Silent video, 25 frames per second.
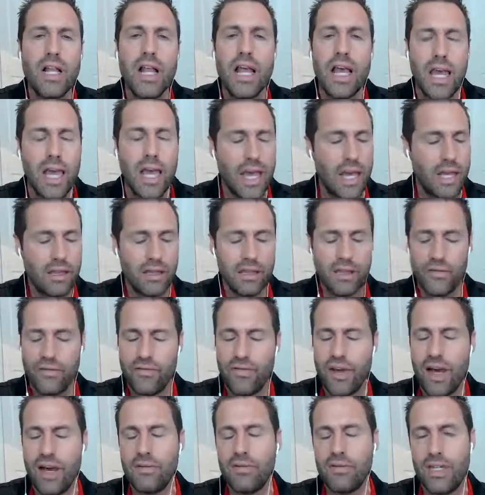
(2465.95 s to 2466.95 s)
and the
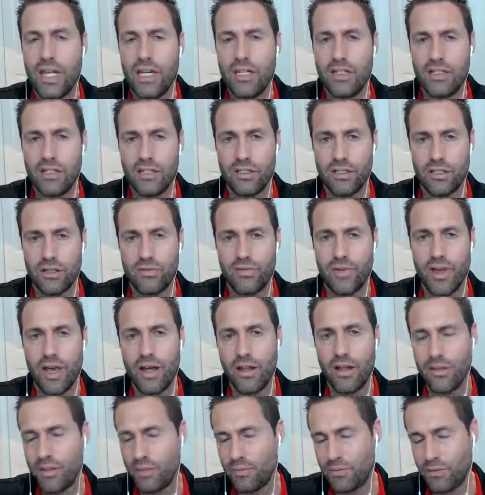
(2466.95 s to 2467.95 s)
foundations of health,
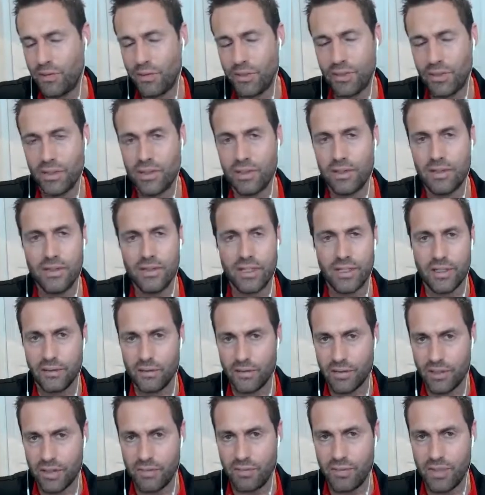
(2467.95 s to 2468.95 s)
I'm sure, you know,
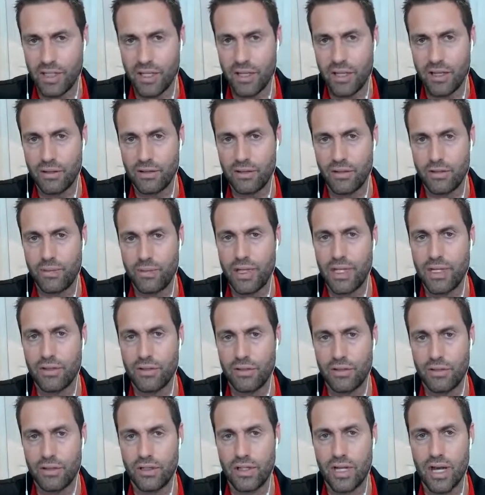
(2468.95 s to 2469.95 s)
some of the other speakers will
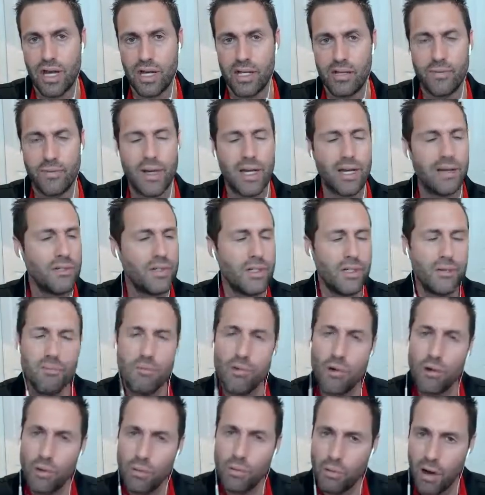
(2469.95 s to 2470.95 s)
talk about them, you know, more
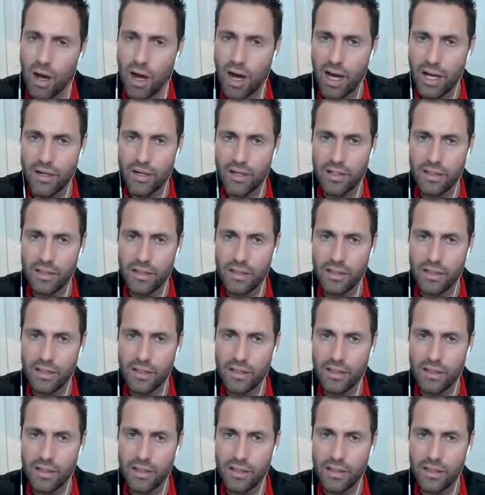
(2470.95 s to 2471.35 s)
water,